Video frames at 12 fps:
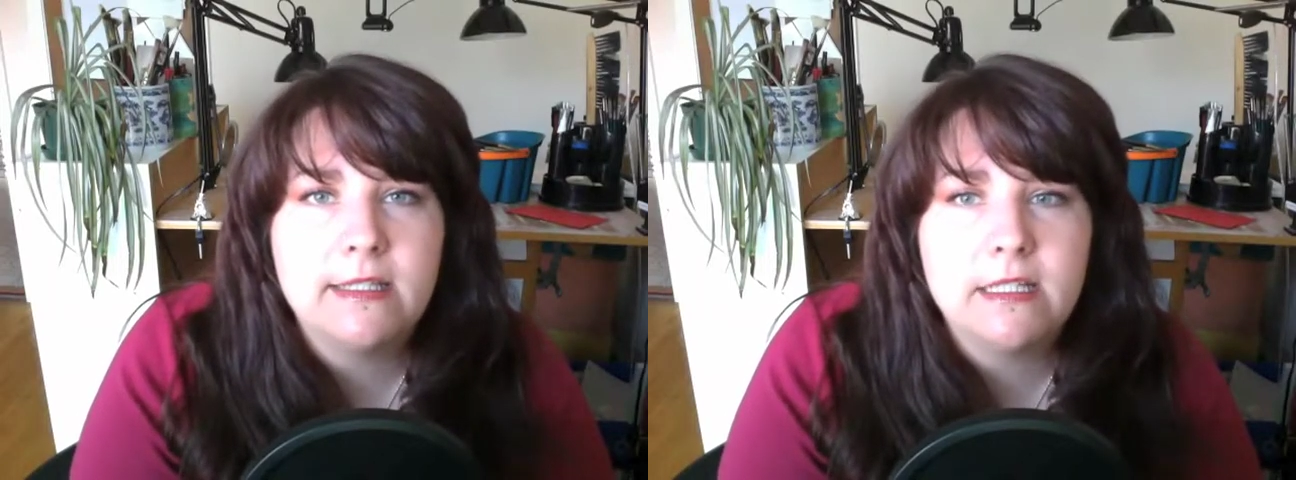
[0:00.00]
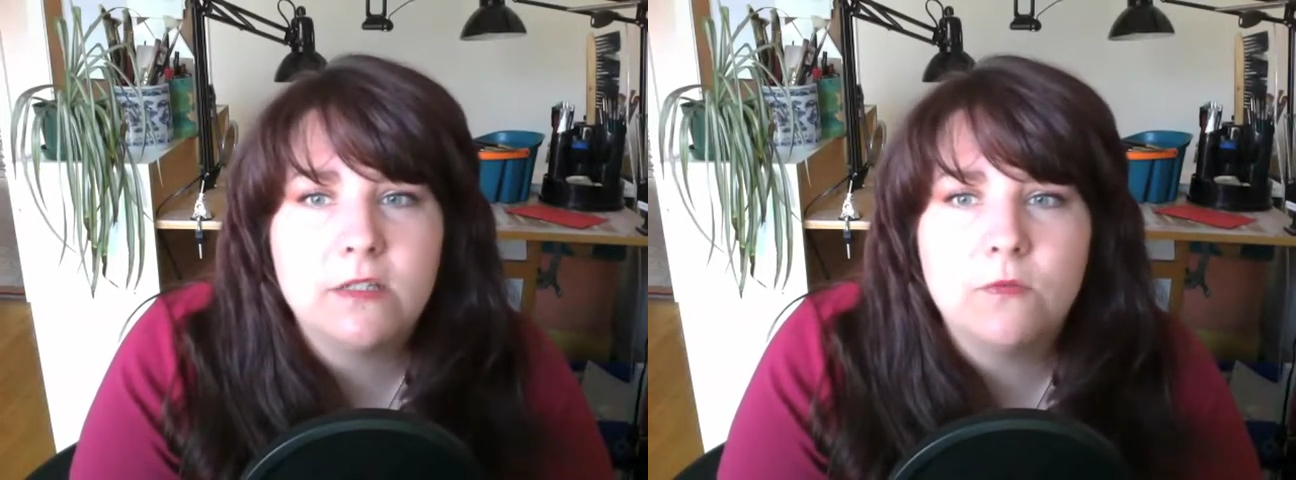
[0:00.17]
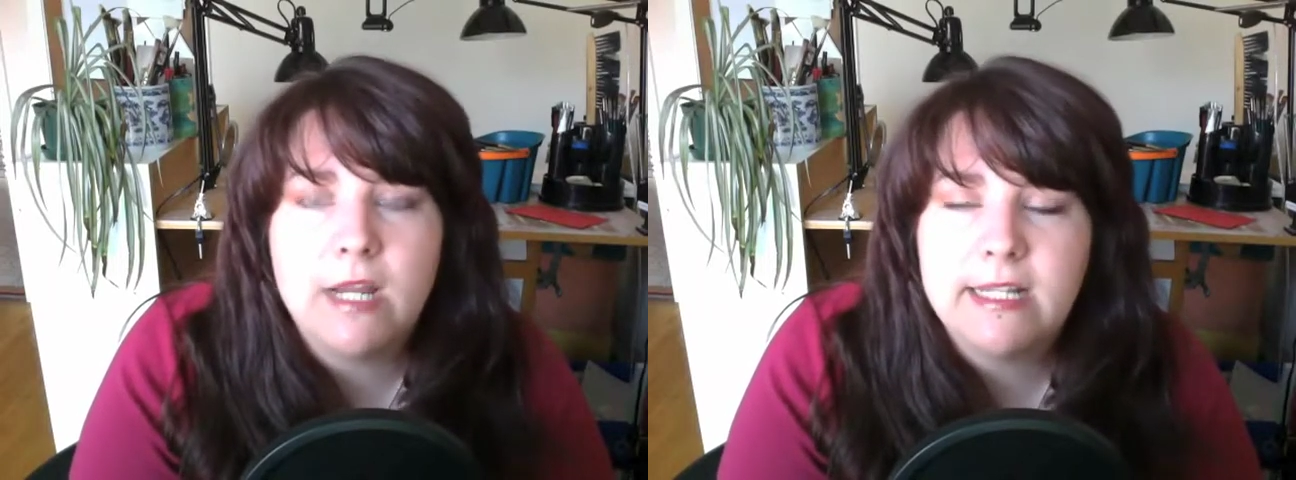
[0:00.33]

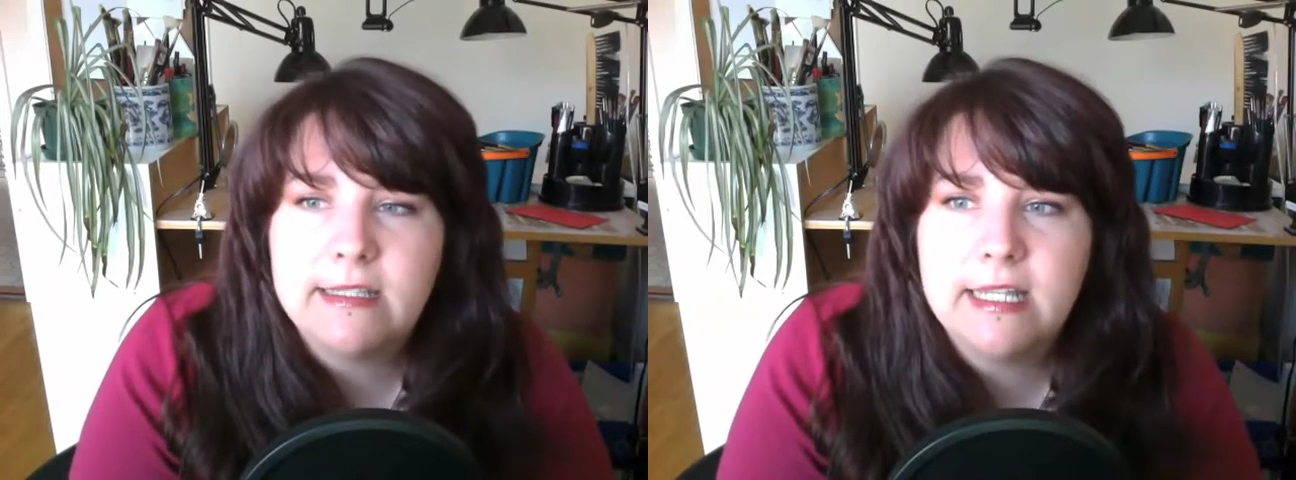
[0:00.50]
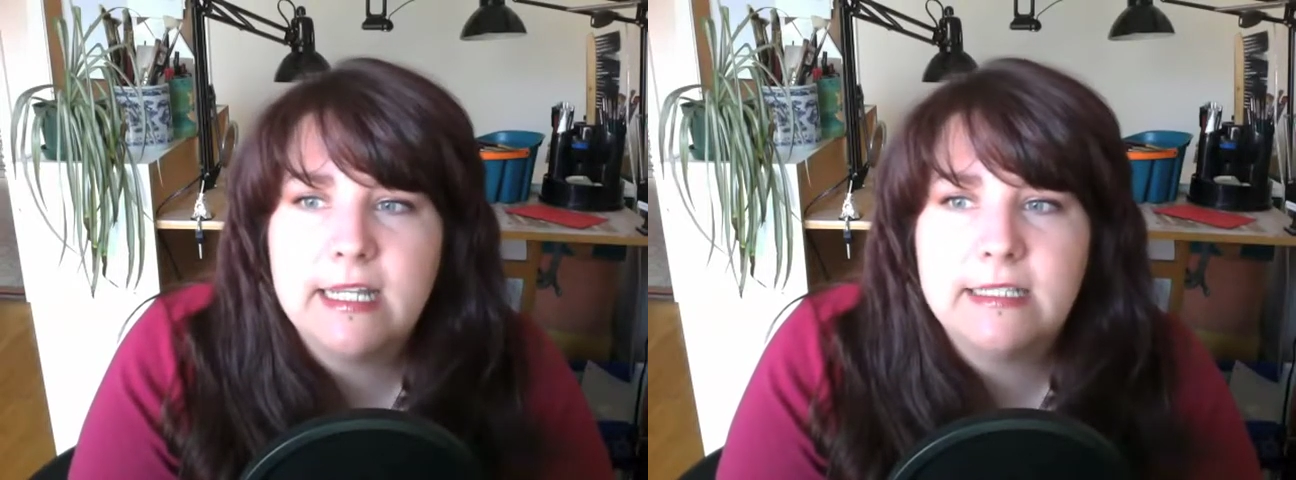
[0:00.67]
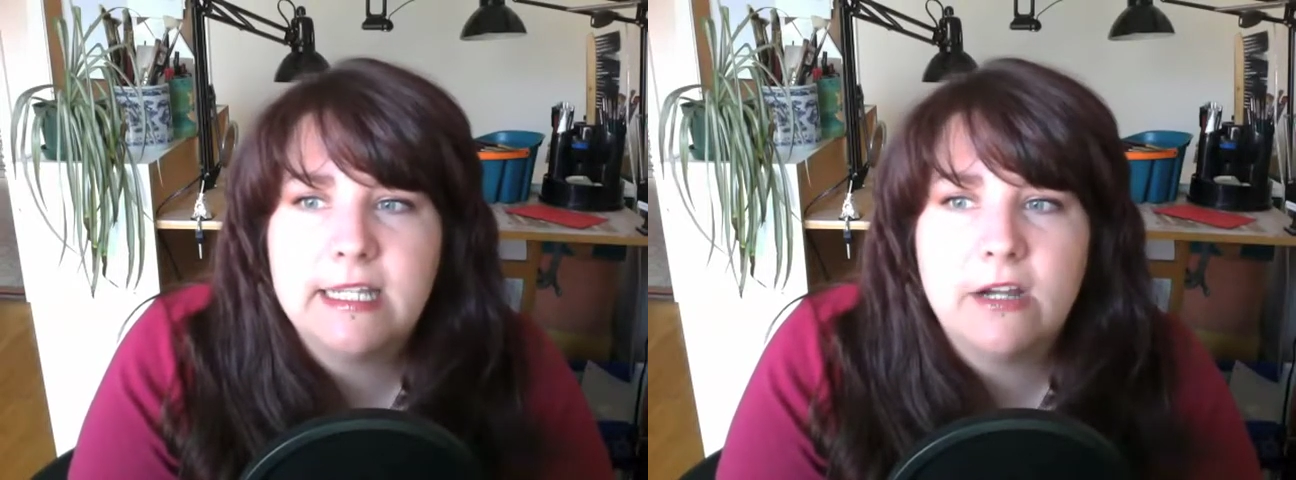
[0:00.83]
this
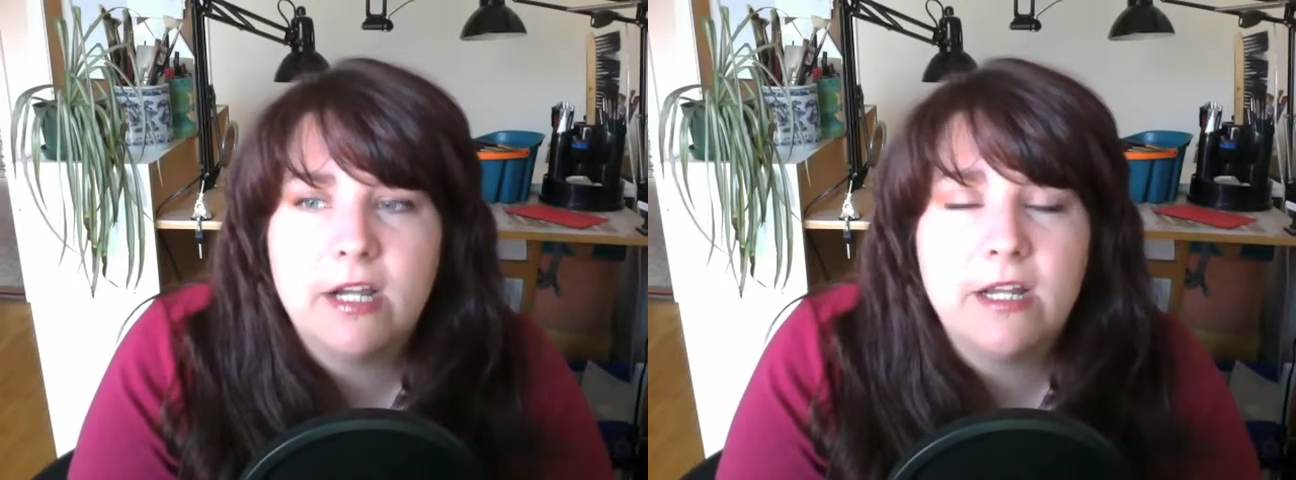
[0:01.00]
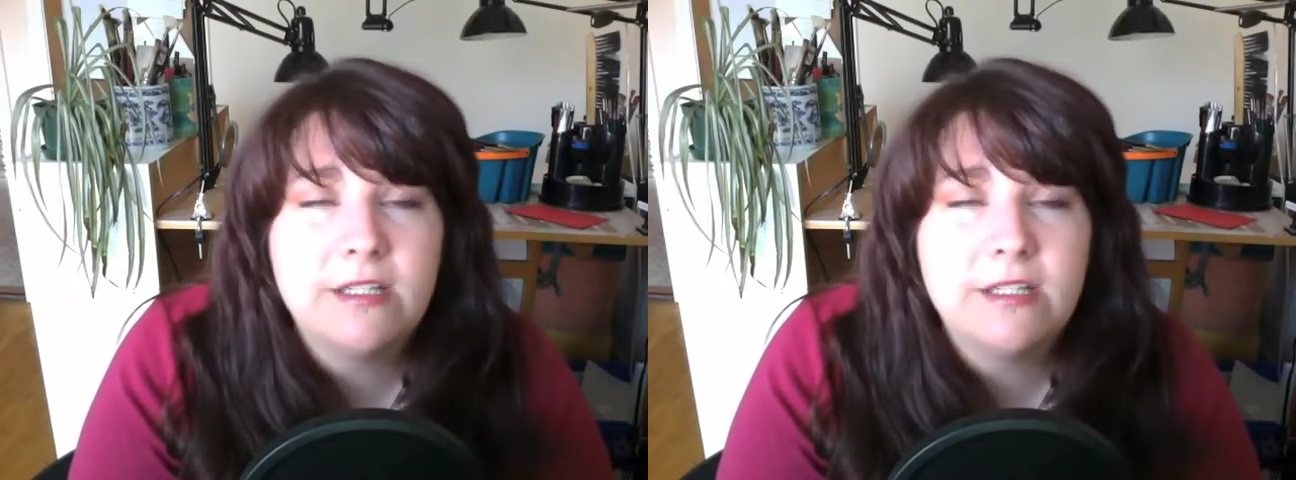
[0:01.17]
wastelands area.